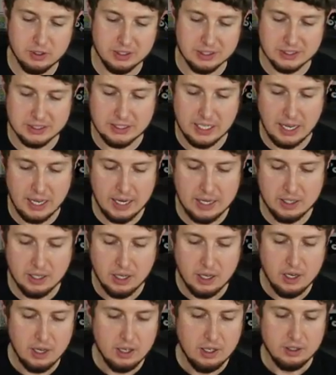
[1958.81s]
to the side.
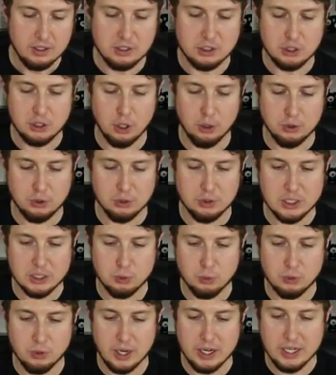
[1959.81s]
Let's go through
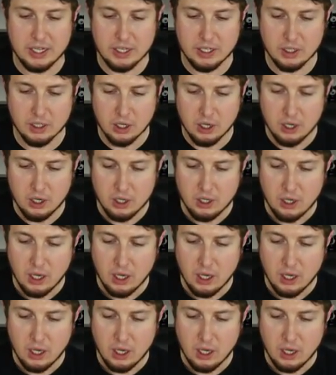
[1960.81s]
this one right here.